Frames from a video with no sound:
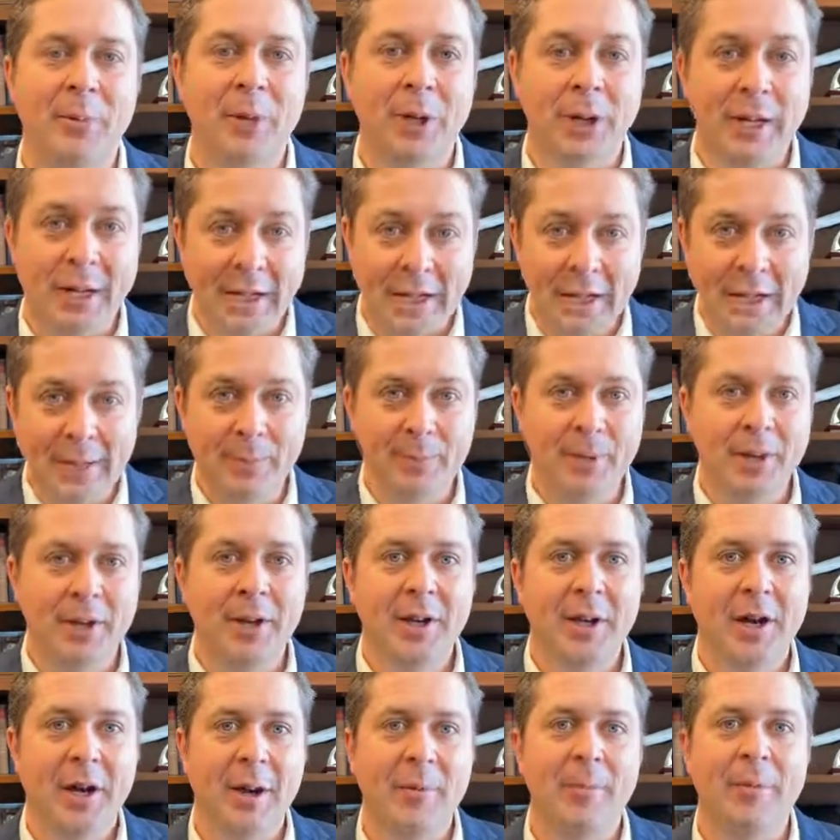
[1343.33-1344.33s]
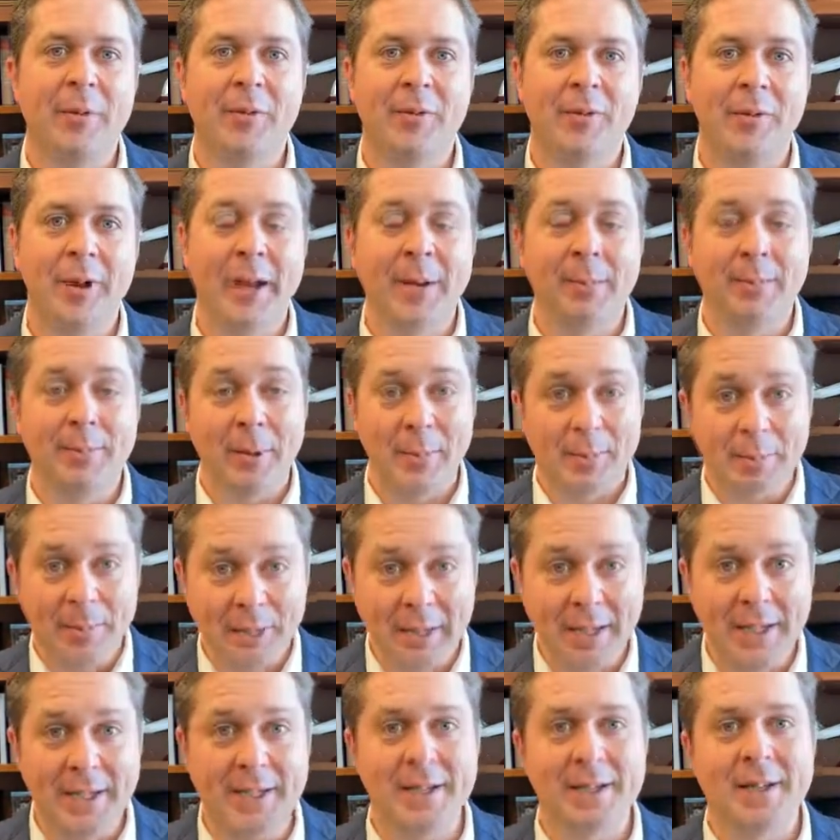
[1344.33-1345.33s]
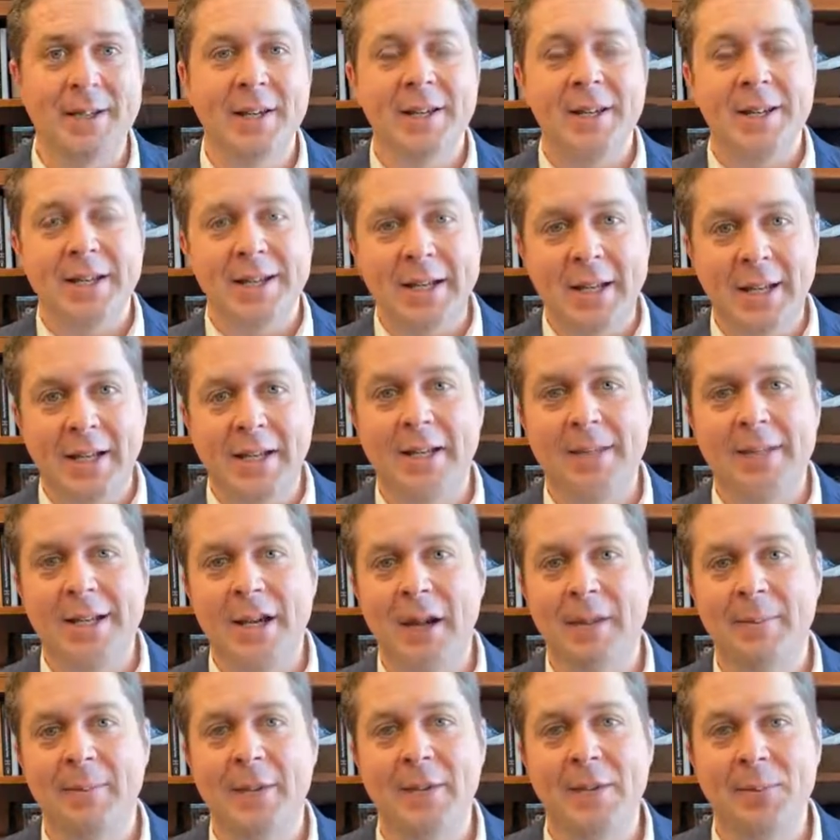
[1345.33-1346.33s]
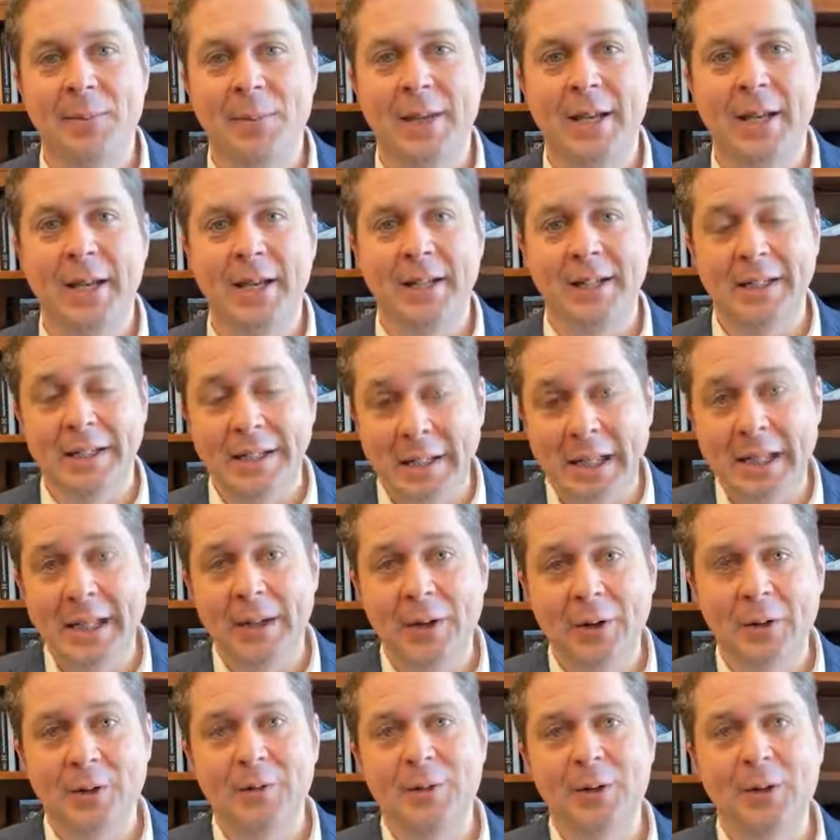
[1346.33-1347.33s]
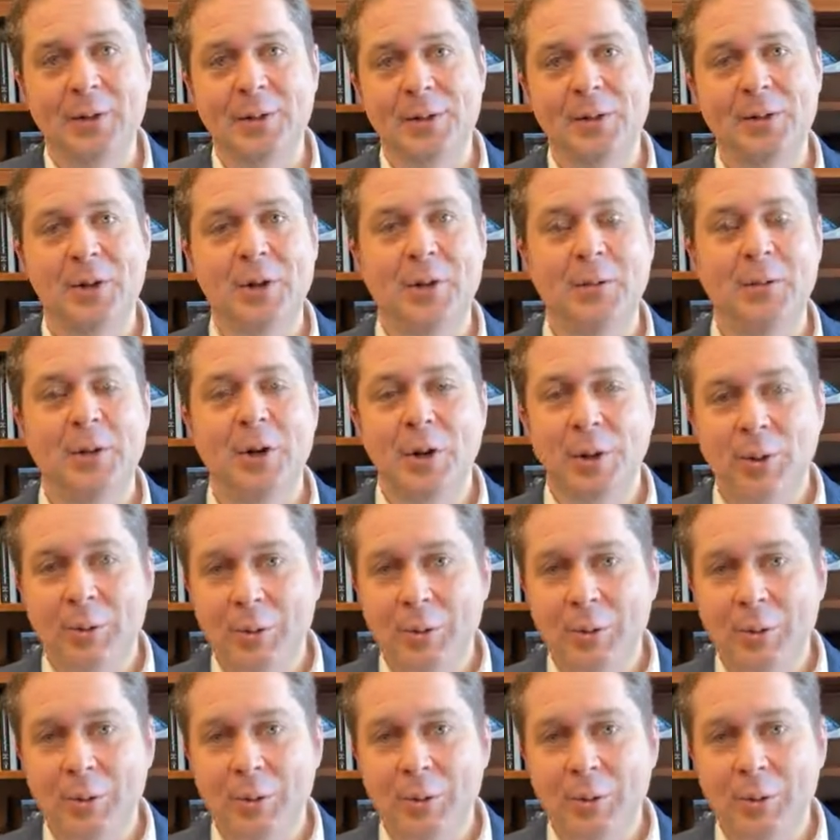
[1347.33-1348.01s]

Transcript: We're going to keep up the fight, but please take the time this weekend. Let your views known.